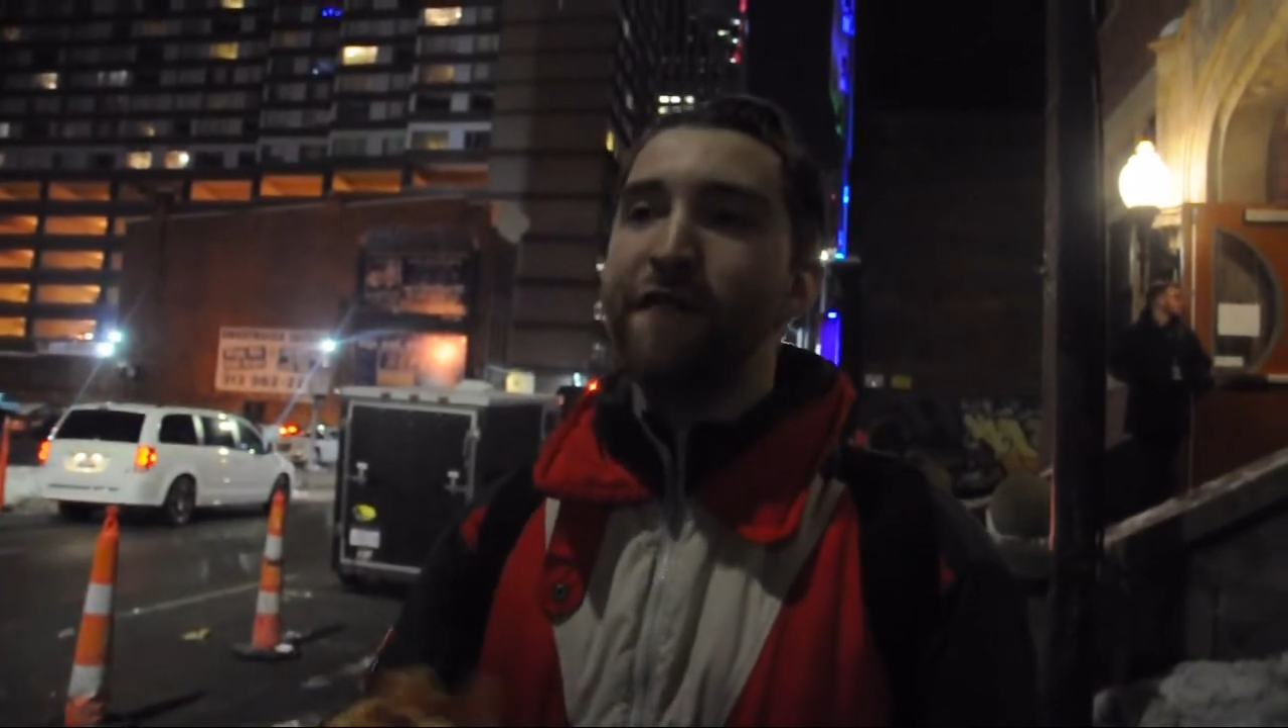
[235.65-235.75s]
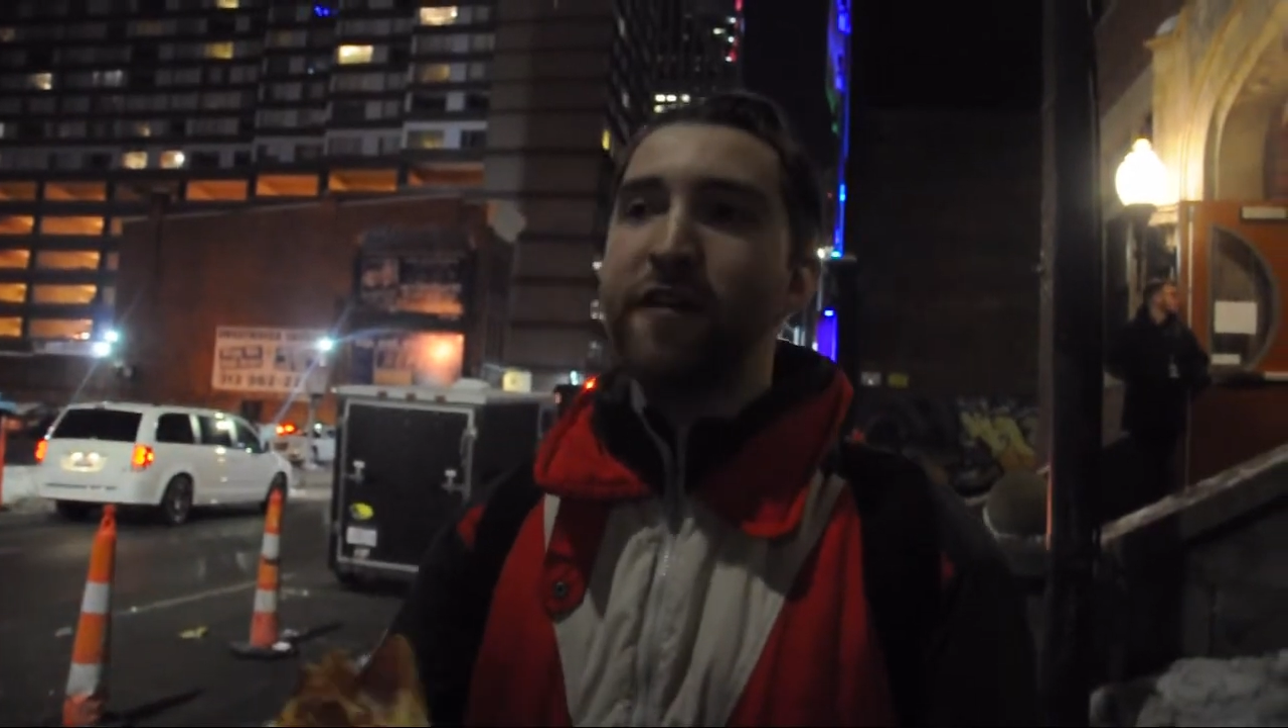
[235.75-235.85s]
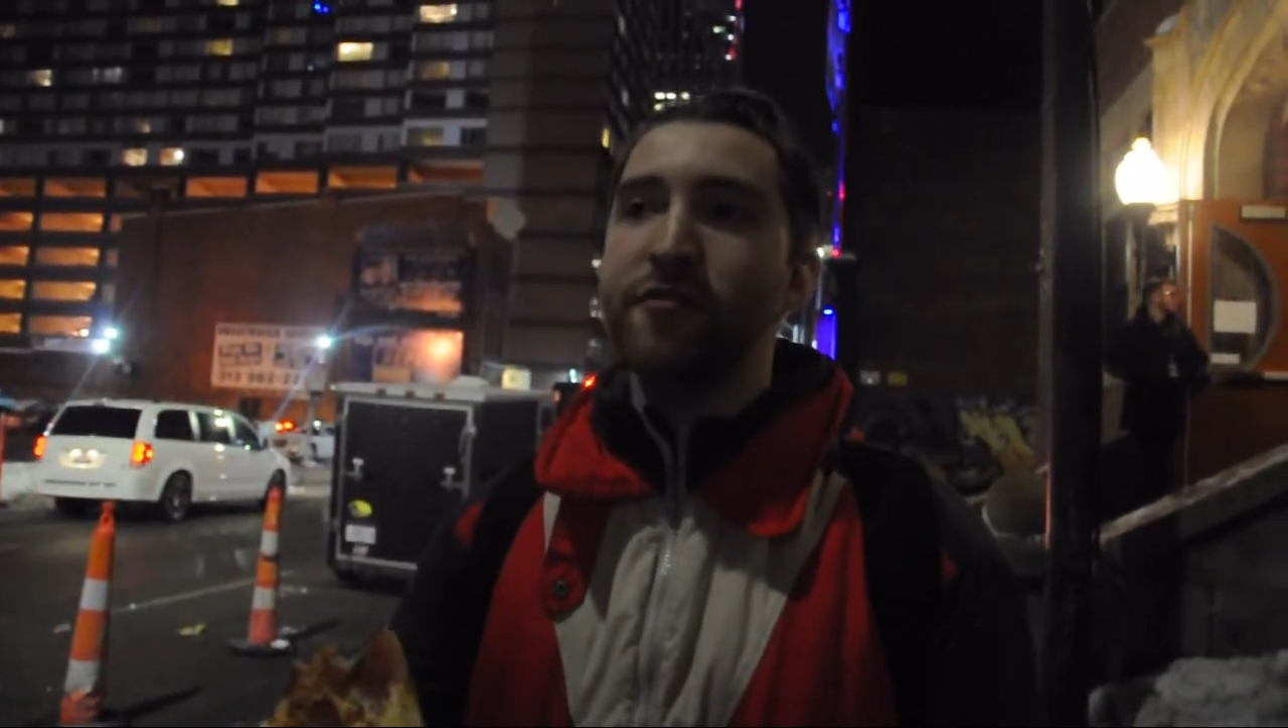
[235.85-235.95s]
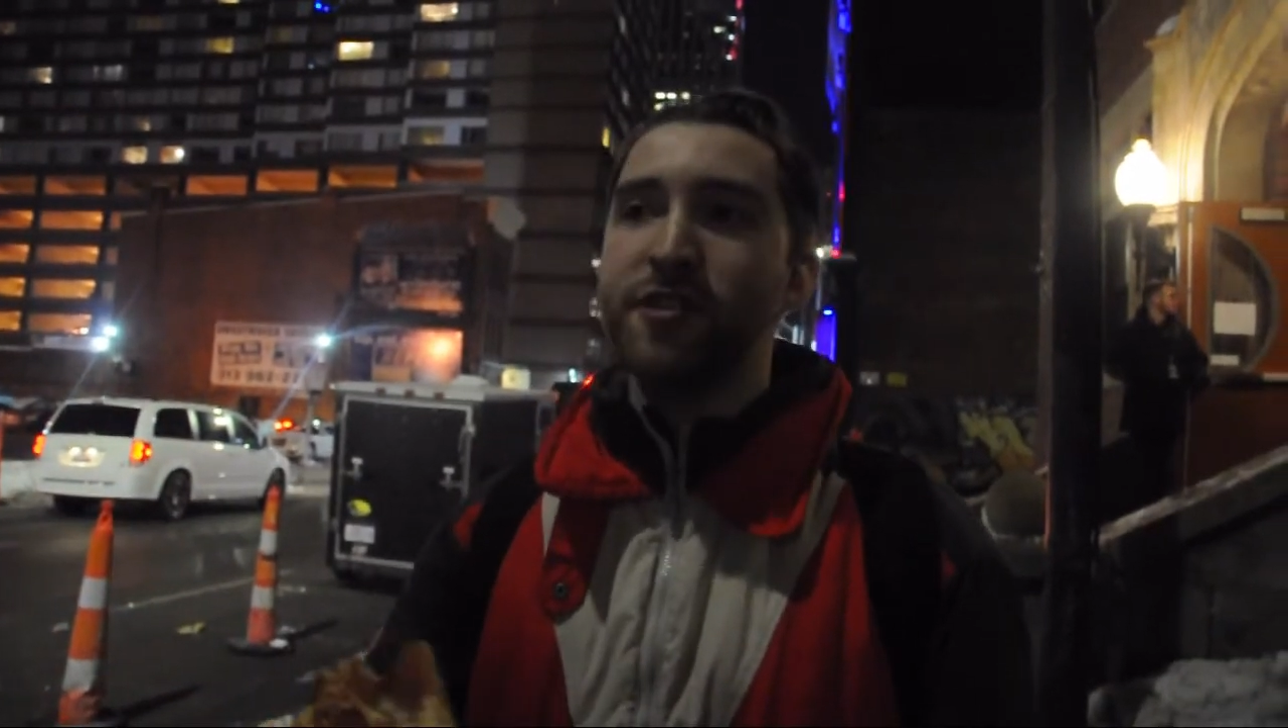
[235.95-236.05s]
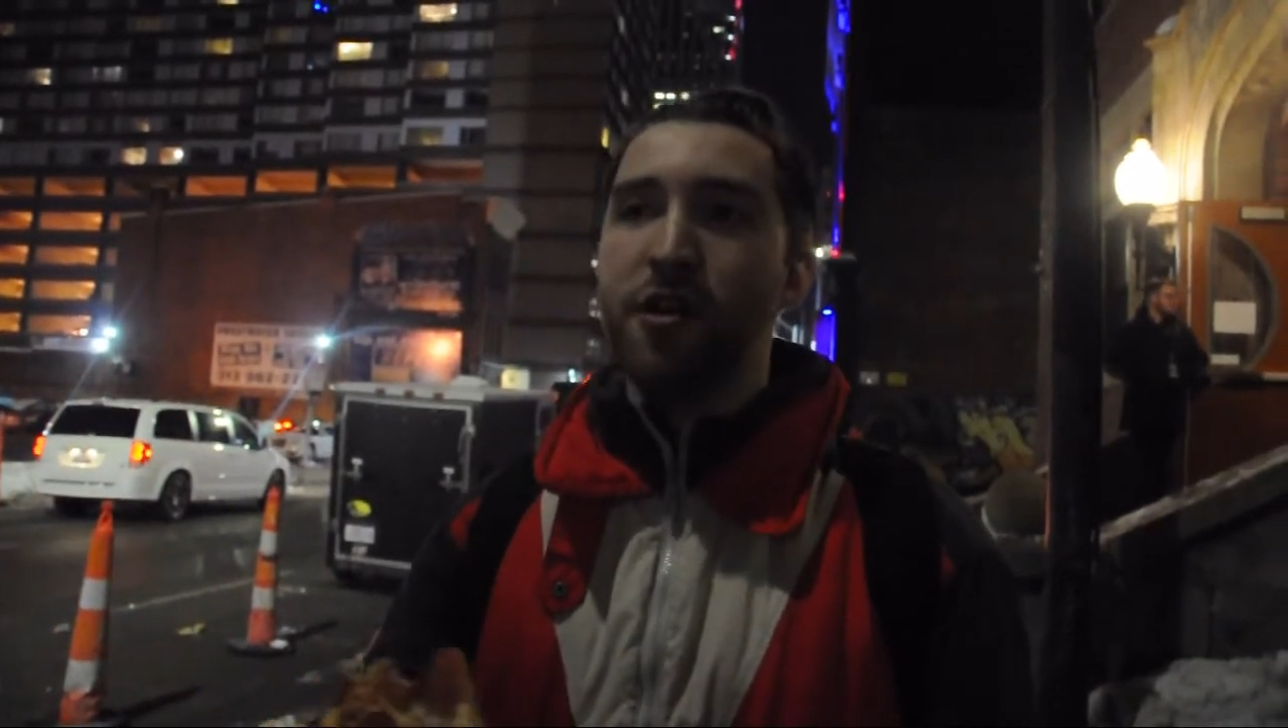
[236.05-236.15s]

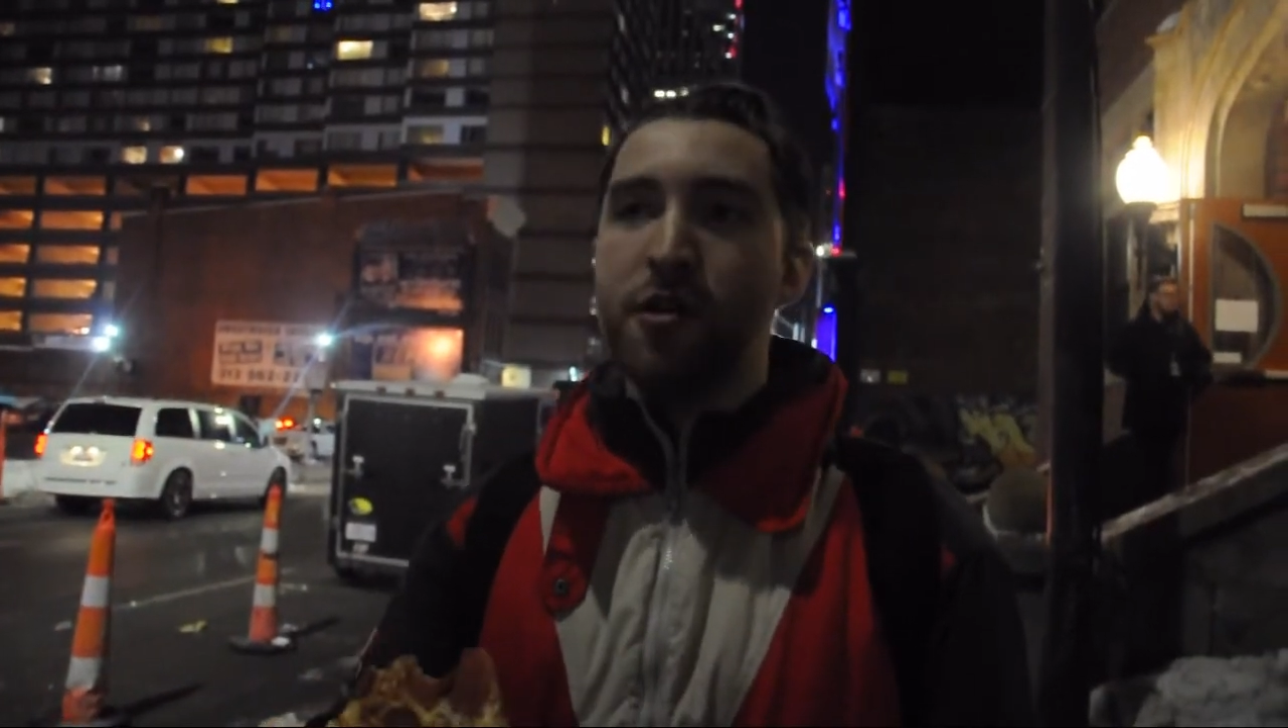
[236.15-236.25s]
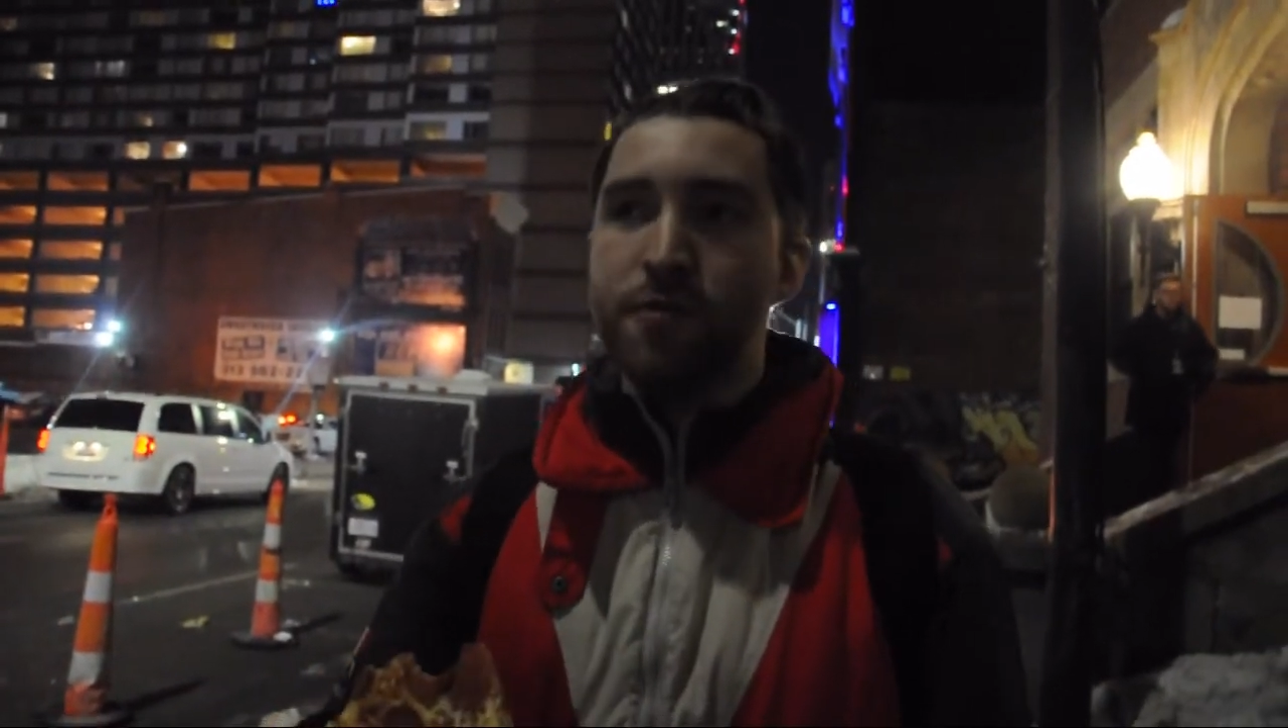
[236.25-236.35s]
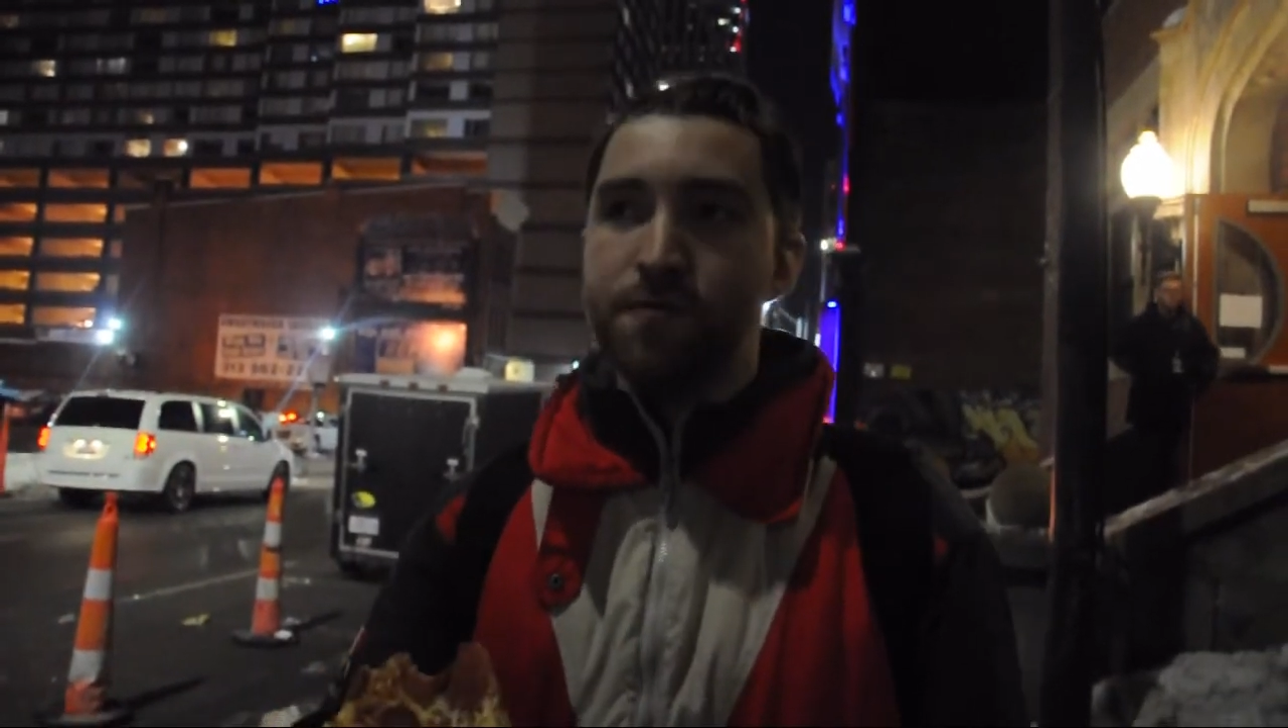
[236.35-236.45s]
favorite song,